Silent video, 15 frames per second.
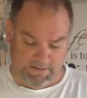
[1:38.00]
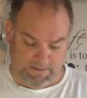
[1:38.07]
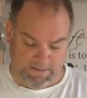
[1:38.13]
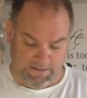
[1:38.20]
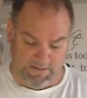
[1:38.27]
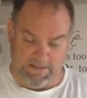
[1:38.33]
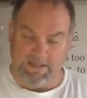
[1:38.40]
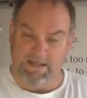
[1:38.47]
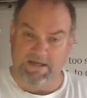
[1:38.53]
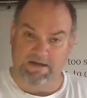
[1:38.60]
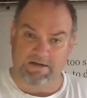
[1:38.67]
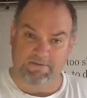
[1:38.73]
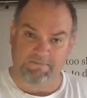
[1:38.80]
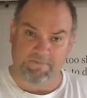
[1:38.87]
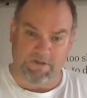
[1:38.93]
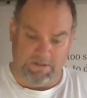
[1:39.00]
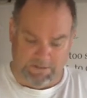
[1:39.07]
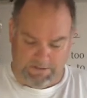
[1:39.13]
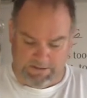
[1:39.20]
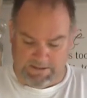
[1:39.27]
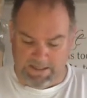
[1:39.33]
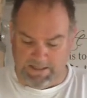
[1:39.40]
In here,
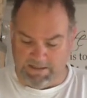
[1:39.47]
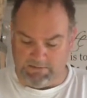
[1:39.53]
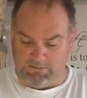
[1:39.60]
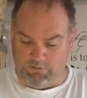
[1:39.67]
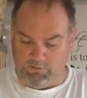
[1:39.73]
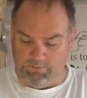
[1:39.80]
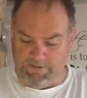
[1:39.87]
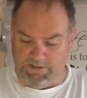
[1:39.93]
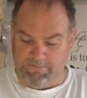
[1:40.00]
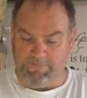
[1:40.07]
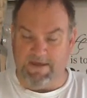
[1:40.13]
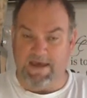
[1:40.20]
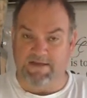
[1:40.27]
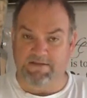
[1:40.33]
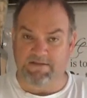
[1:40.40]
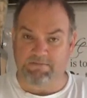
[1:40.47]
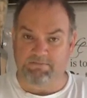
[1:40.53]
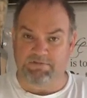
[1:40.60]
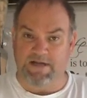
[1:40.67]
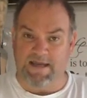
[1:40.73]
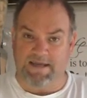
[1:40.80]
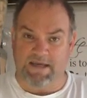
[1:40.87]
you're getting a little bit of that
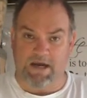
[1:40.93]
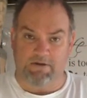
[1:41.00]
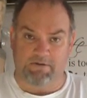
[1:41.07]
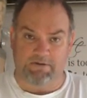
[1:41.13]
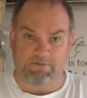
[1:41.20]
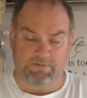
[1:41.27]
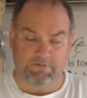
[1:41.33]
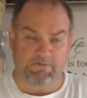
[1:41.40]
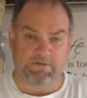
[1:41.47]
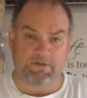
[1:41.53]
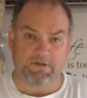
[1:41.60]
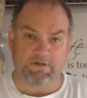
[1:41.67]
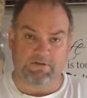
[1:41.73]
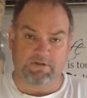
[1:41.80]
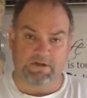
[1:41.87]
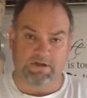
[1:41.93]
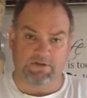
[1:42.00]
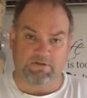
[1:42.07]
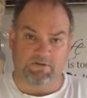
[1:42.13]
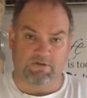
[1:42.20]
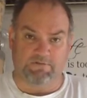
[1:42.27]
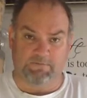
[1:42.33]
black currant that you
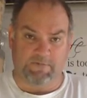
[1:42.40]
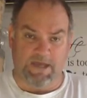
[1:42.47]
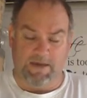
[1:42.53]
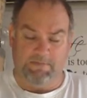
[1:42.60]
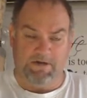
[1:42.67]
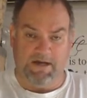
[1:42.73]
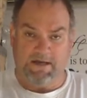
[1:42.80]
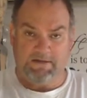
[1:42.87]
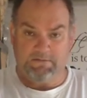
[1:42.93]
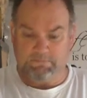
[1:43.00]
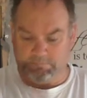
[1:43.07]
do from Cabernet.